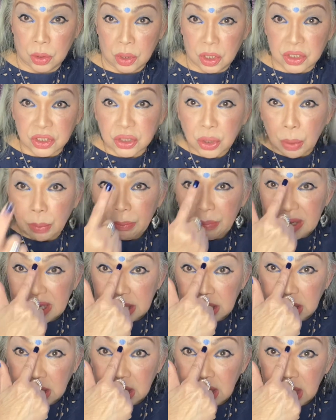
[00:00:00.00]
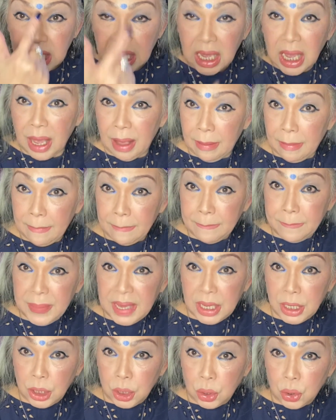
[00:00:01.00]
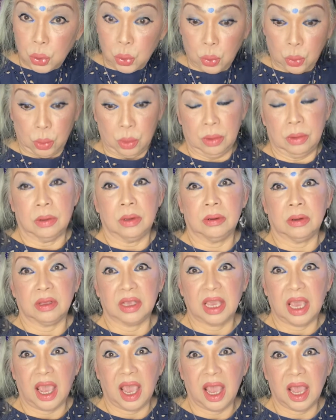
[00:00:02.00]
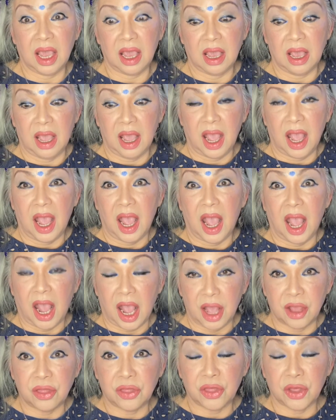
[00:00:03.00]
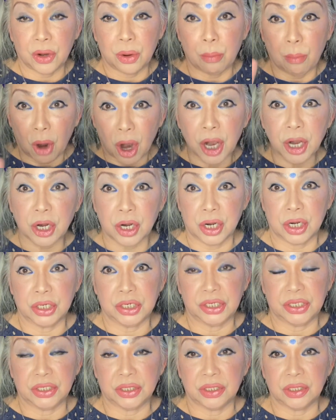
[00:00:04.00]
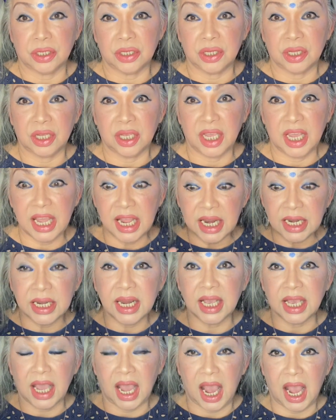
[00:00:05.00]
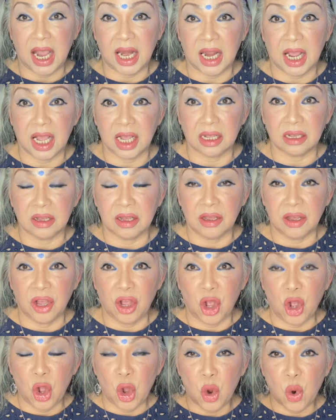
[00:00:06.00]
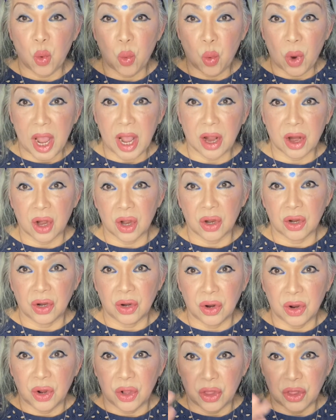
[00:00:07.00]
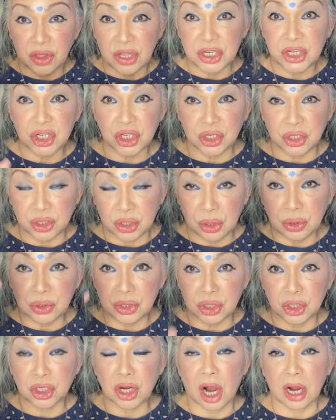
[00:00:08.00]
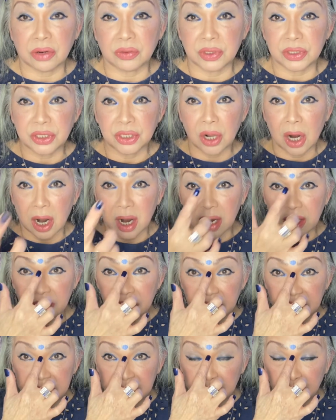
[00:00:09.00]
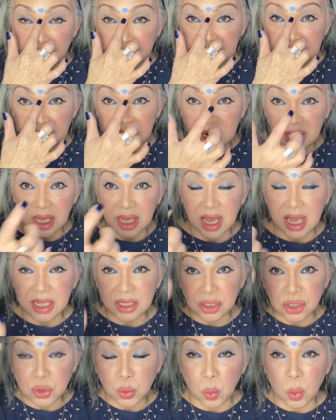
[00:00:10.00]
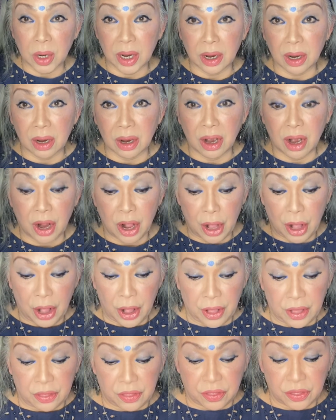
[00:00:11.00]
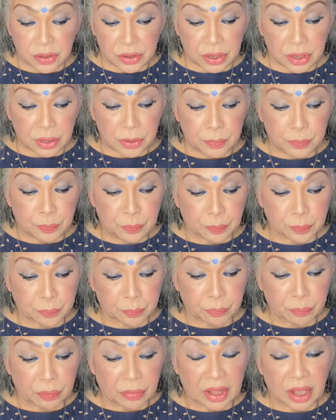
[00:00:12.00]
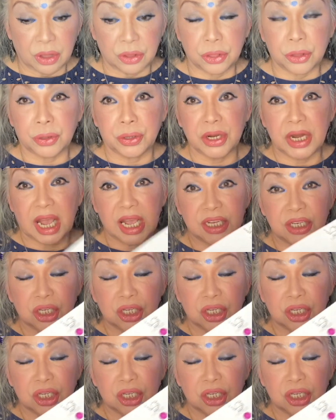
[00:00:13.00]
So bindi, bindu, okay? And they're markers indicating where the sh those chakras are. This one indicates where the third eye